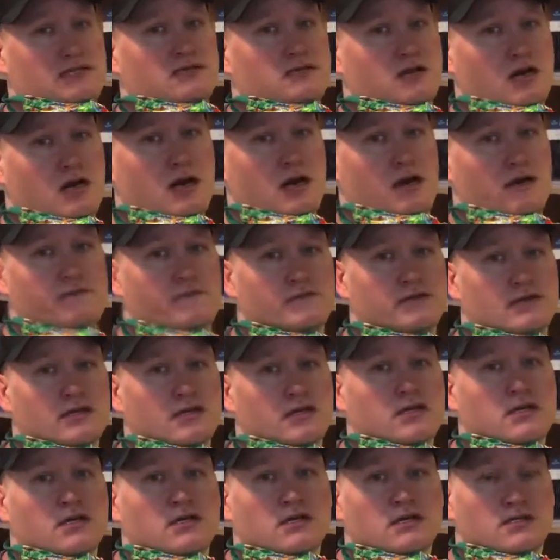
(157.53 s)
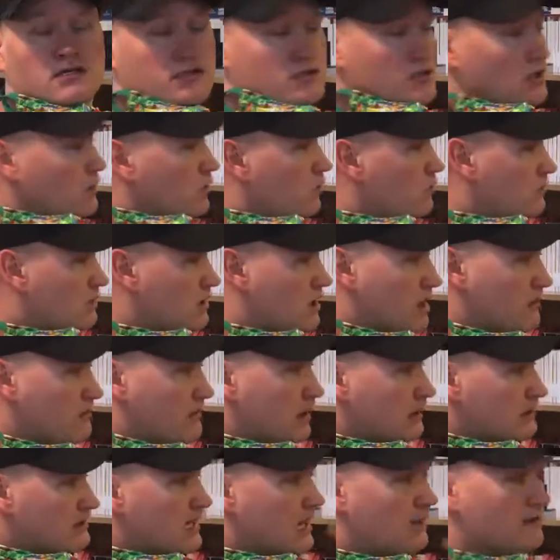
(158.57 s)
off. So come
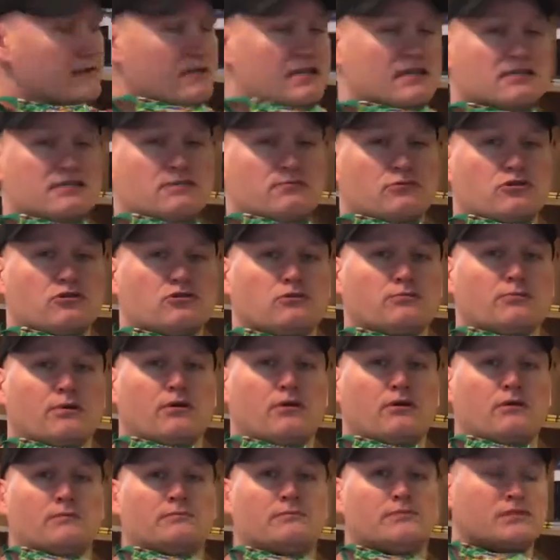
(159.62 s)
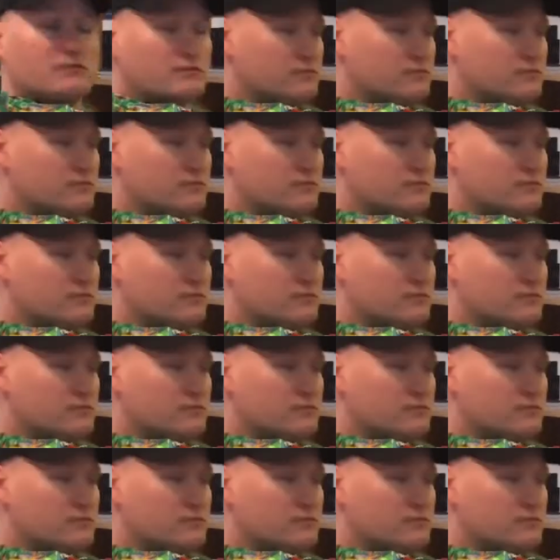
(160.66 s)
on down and get some cool poems.